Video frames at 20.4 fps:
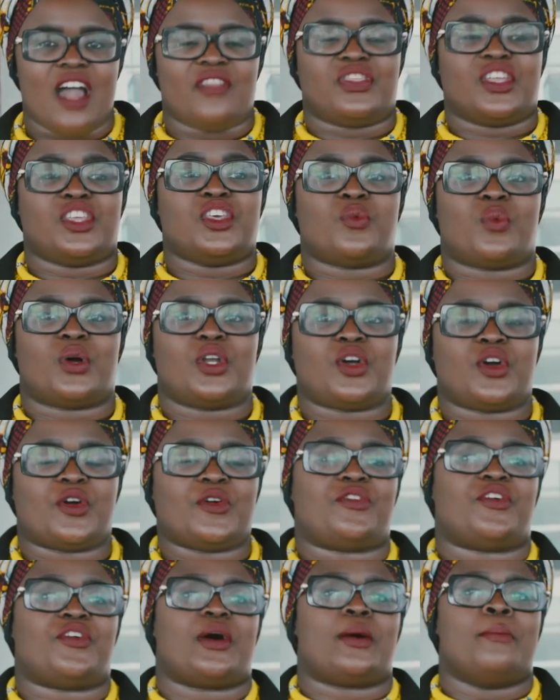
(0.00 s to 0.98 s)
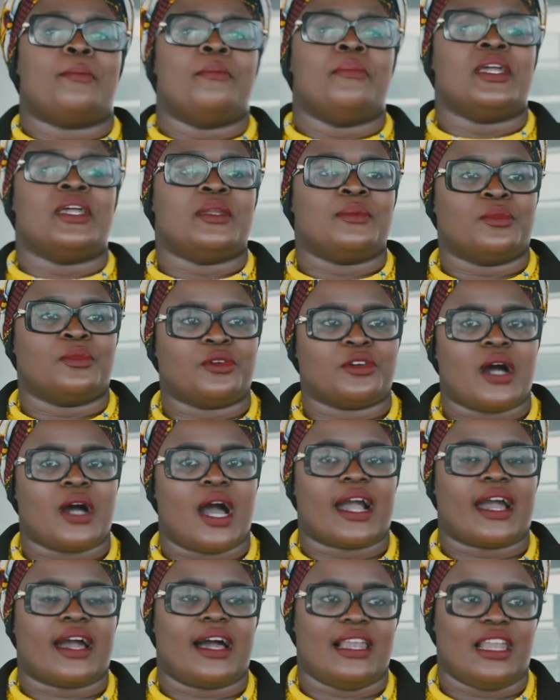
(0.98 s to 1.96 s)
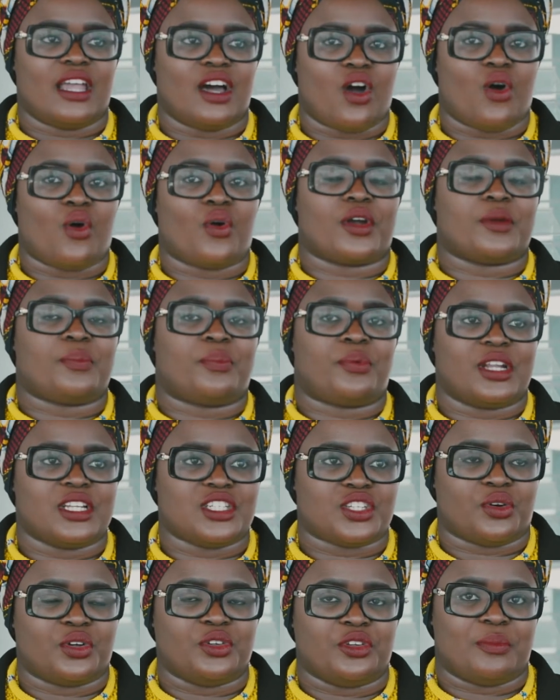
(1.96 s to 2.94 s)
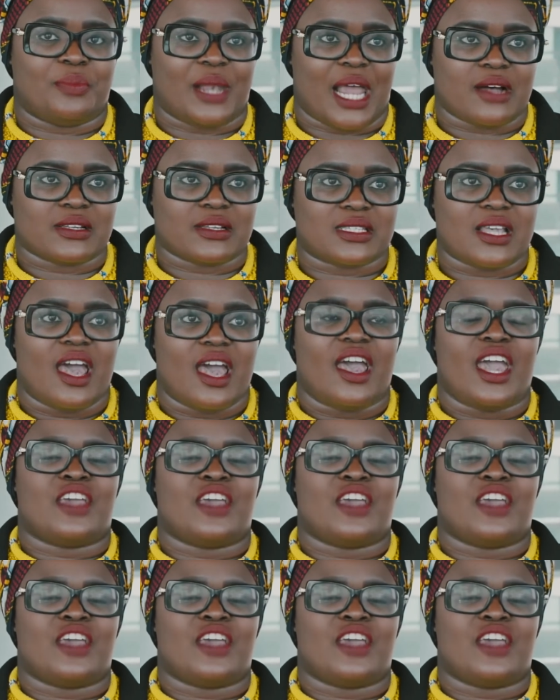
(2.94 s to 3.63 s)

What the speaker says: then you wanna go for a minimal color or a print on your blouse.